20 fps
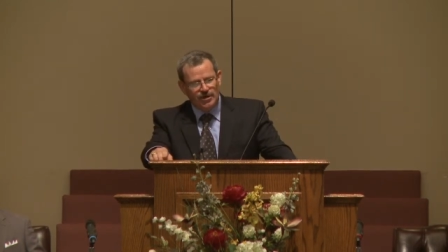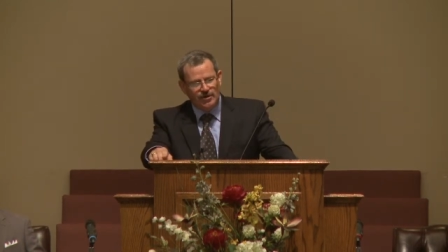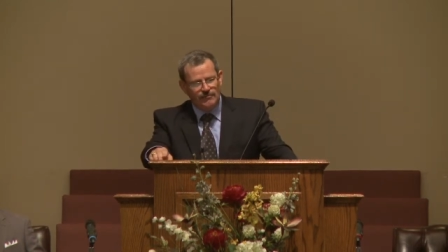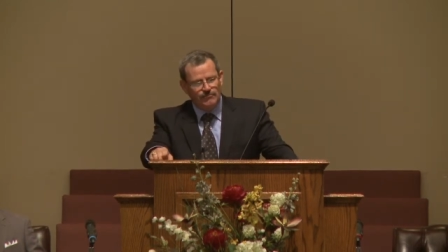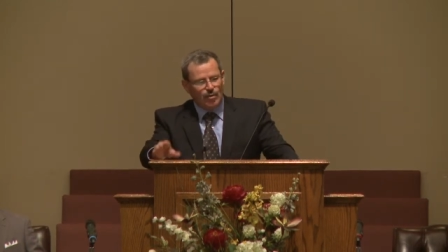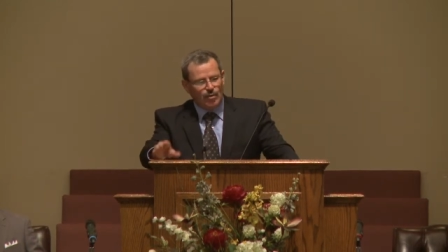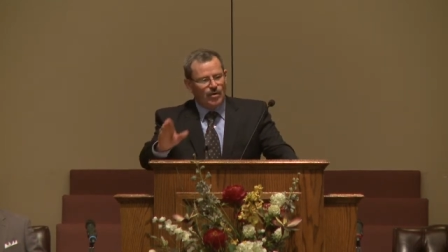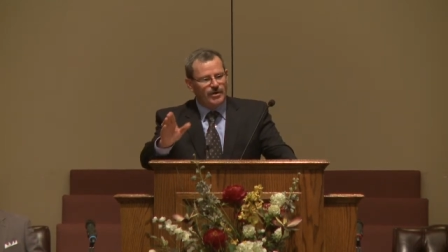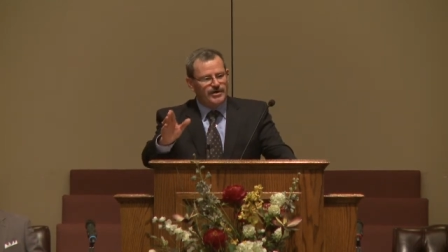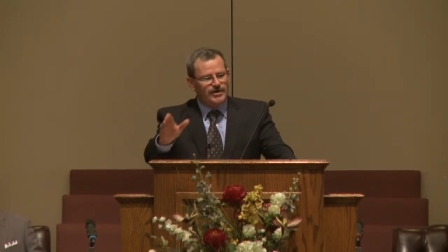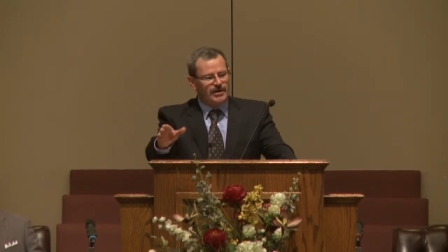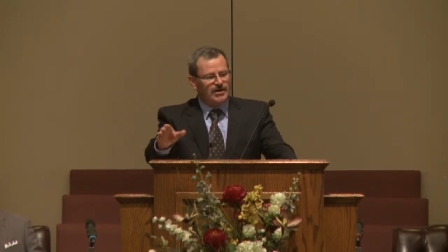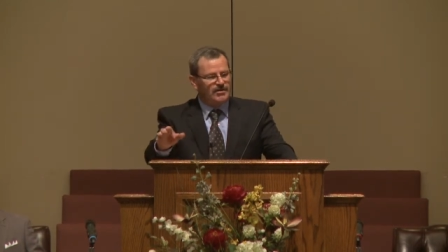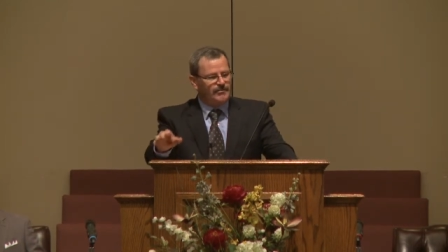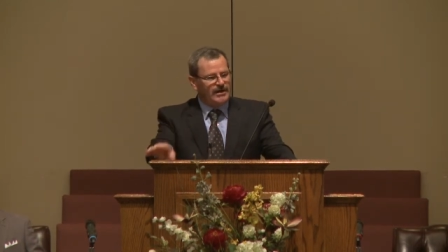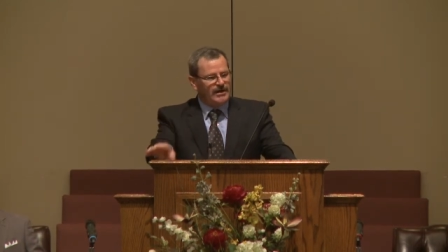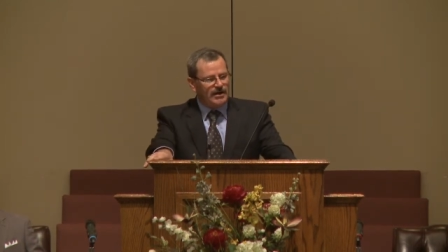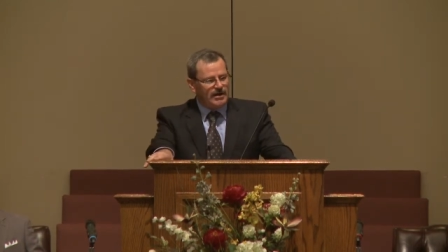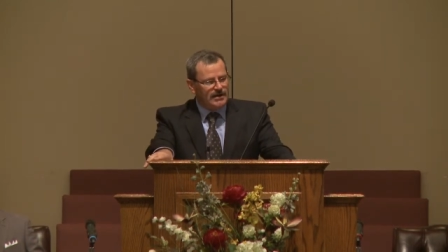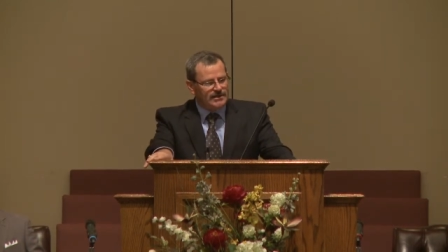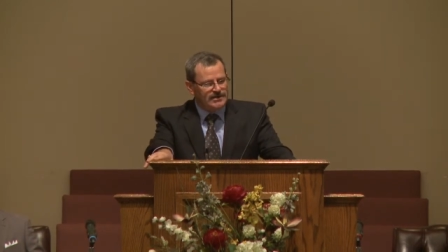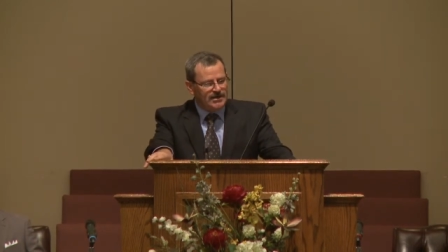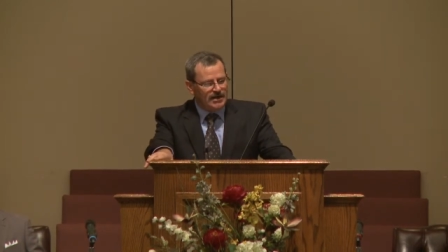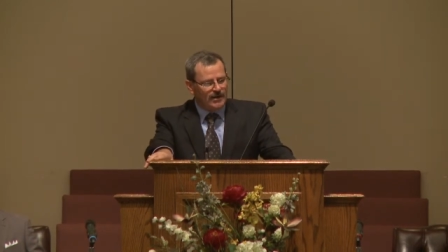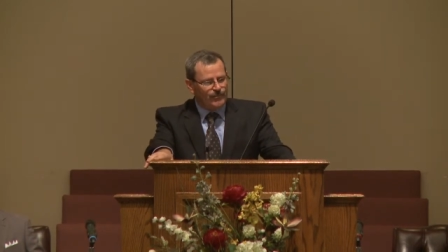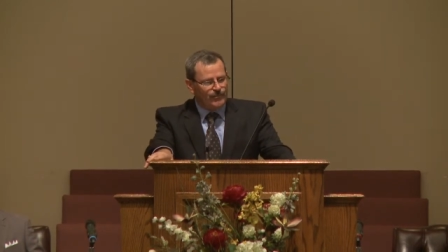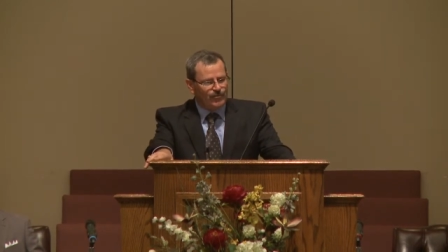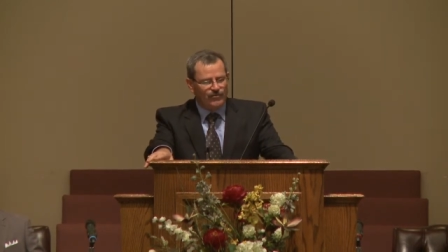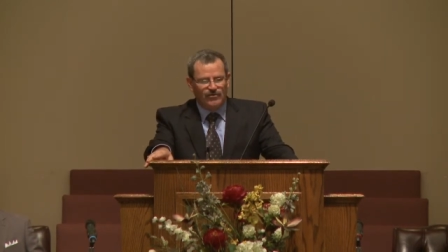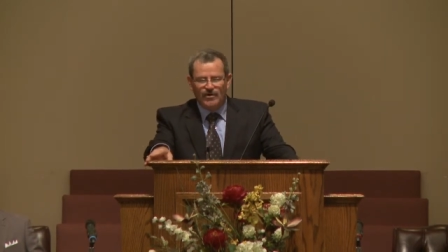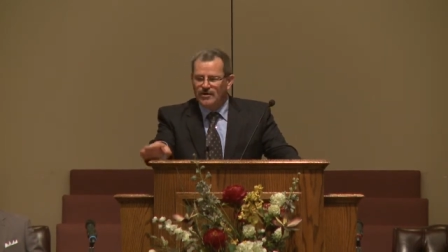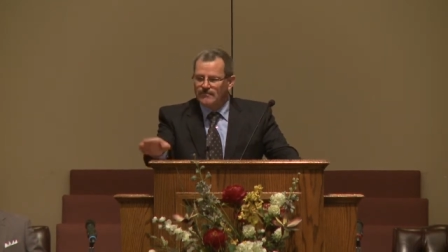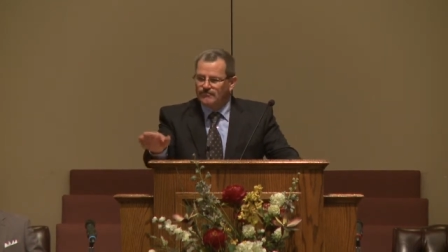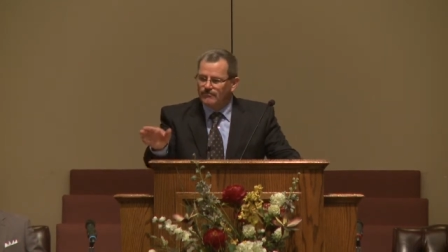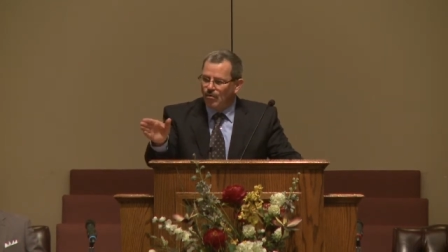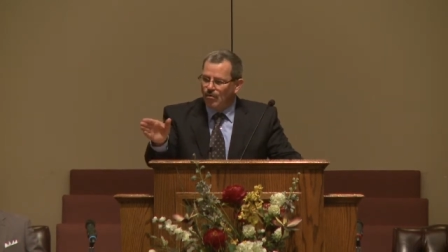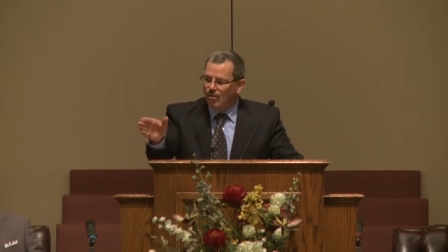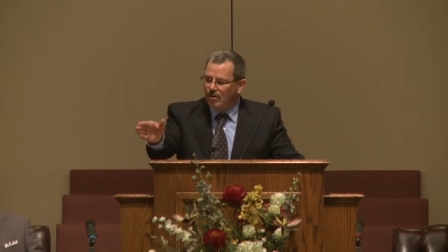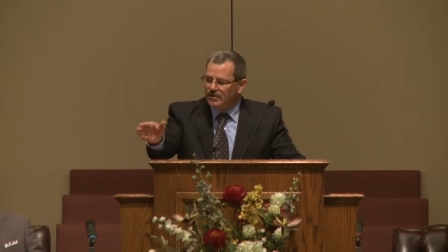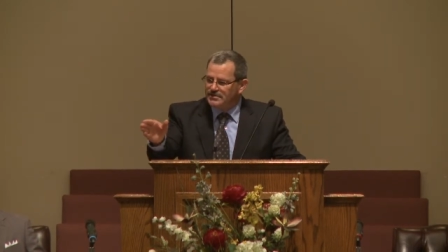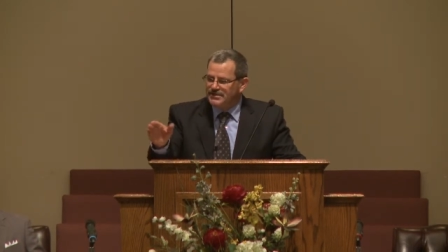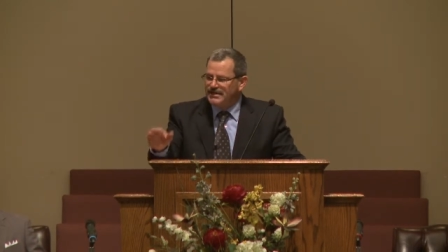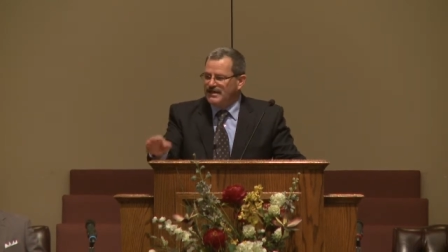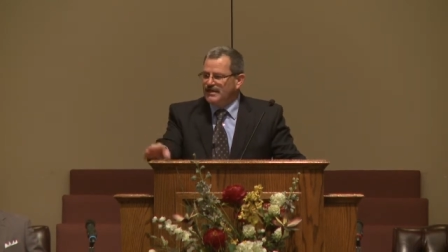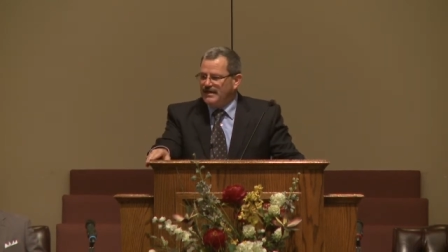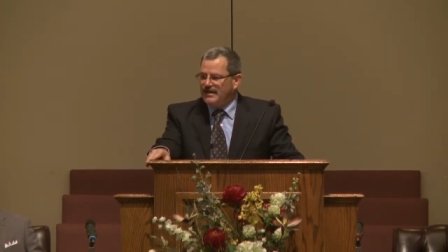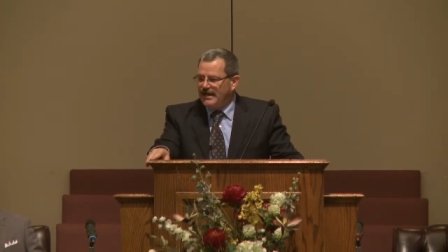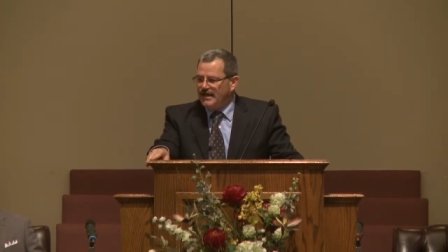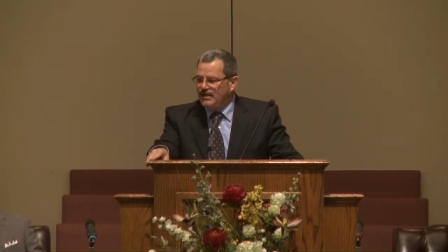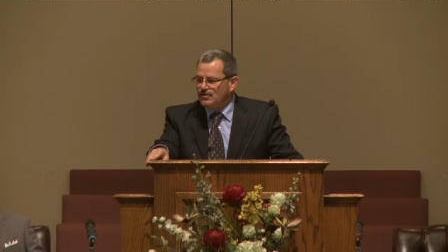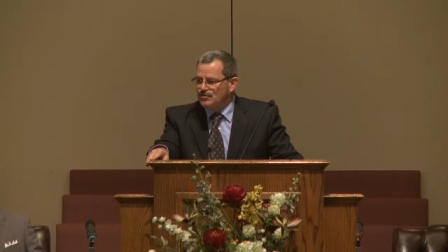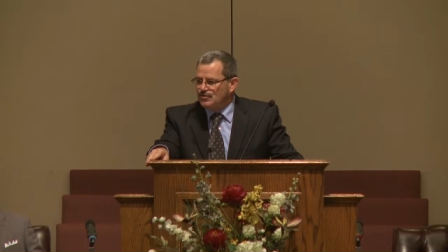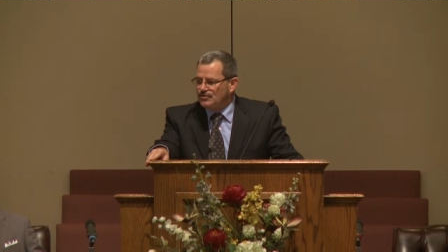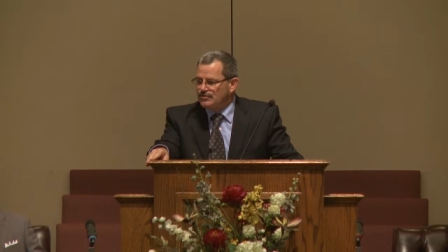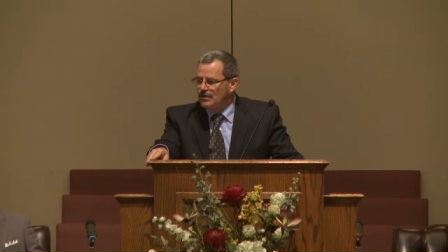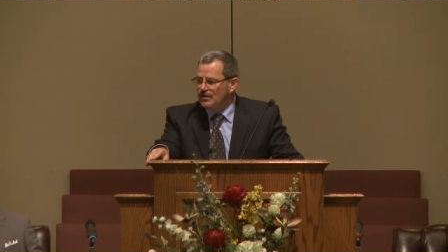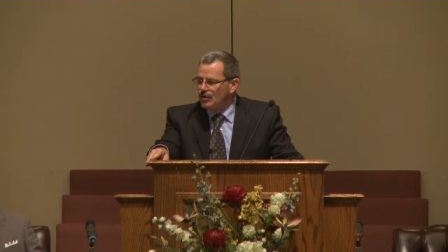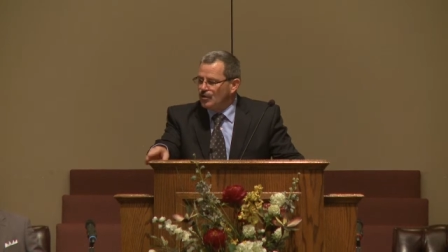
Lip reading: more young married couples, more teenagers